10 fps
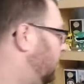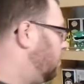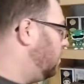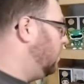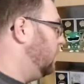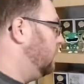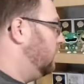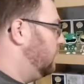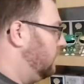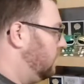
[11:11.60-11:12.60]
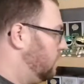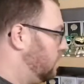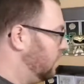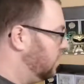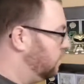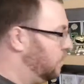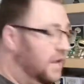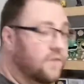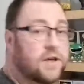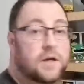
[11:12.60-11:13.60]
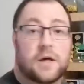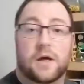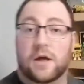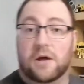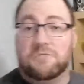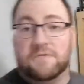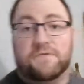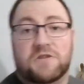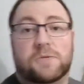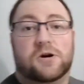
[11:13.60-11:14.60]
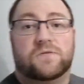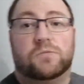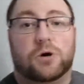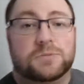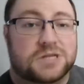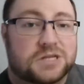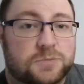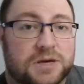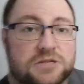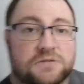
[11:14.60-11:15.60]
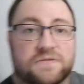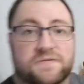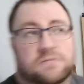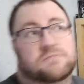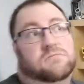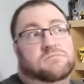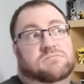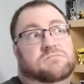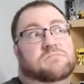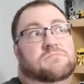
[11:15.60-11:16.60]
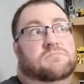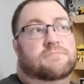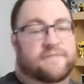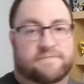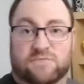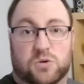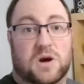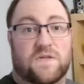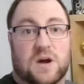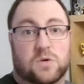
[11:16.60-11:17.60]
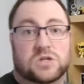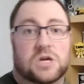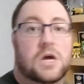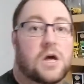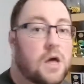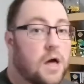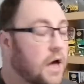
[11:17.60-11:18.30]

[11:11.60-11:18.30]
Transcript: I've had quite a quite a good week of it. Three Marvel pops in the space of 12 hours.